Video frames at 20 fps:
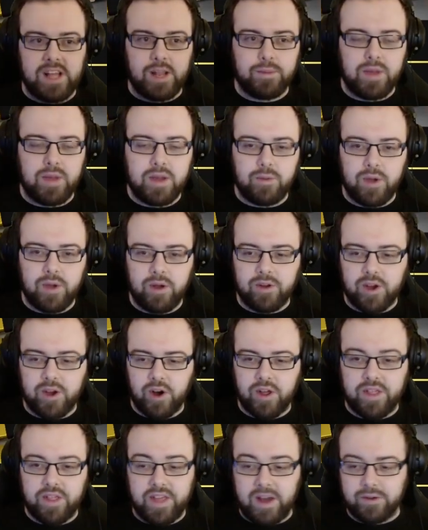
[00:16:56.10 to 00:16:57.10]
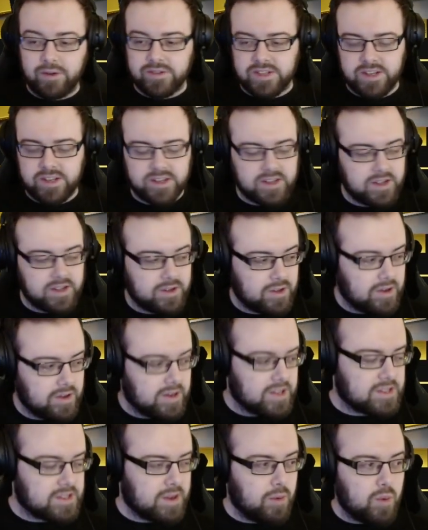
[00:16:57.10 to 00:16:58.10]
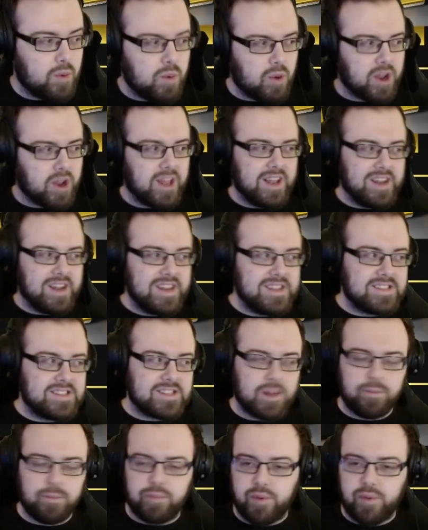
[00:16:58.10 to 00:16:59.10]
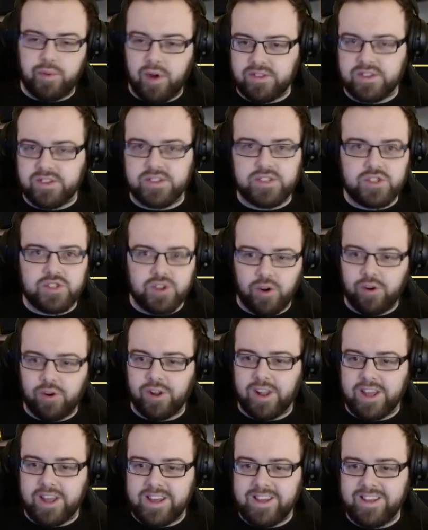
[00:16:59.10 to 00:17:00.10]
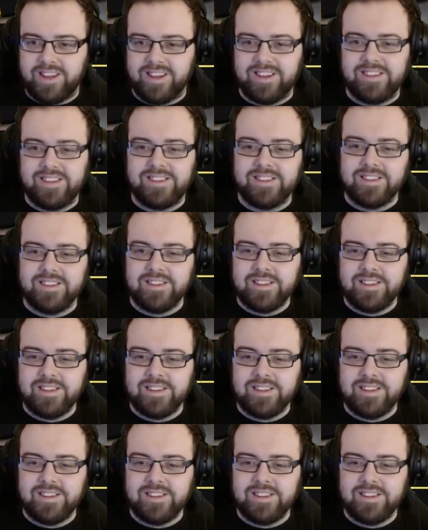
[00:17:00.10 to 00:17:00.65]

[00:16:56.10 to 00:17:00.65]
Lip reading: you're telling me? We only got 1,000. Goodness, we want at least a bronze, surely.